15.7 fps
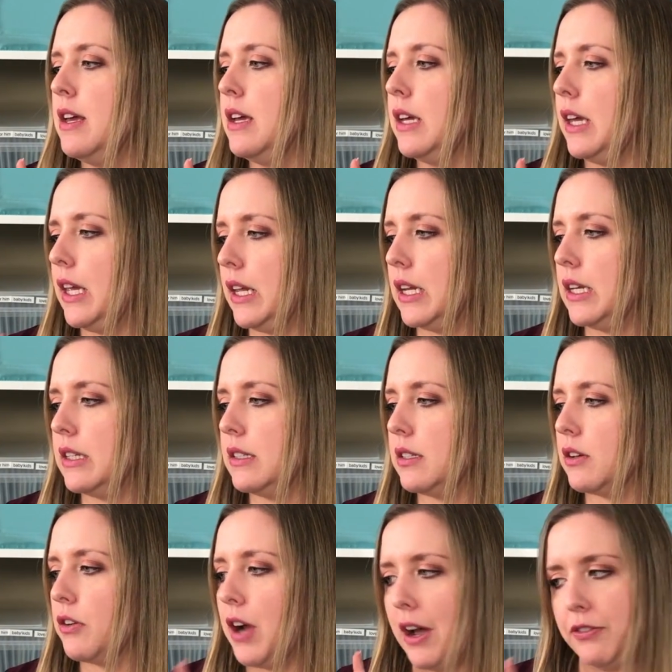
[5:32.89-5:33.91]
Heat It
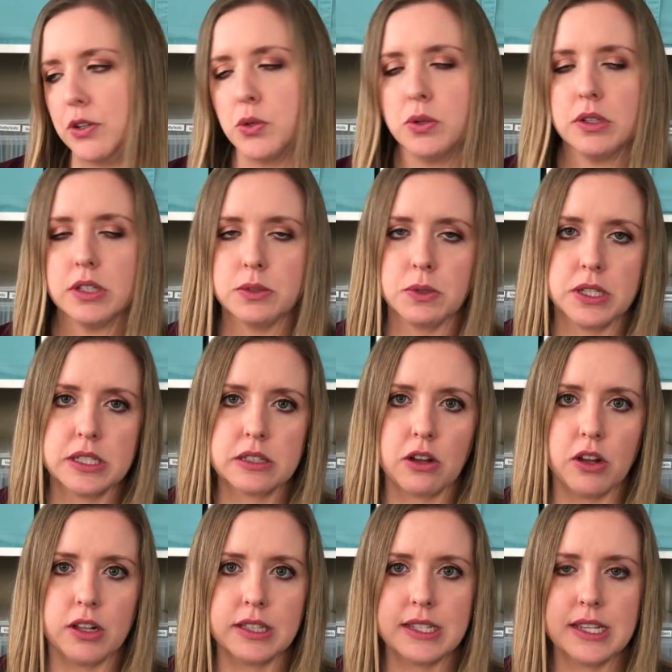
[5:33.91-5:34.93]
Craft Tool is what it's
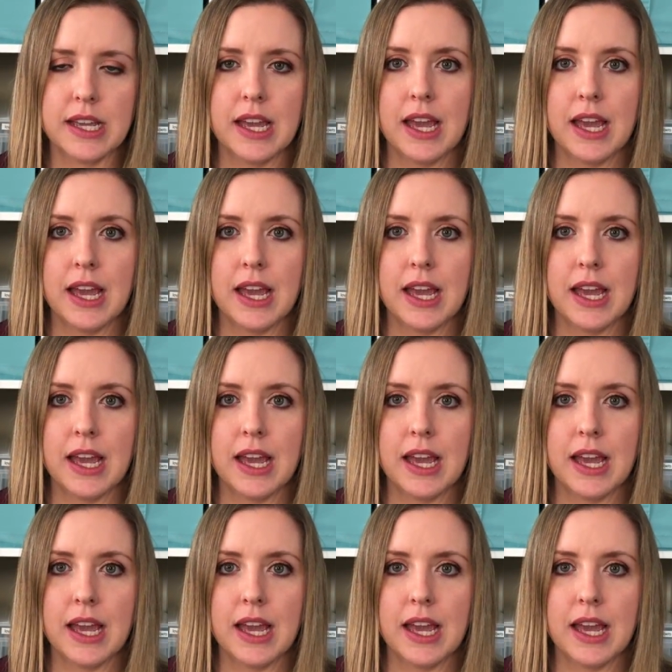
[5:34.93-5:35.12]
called.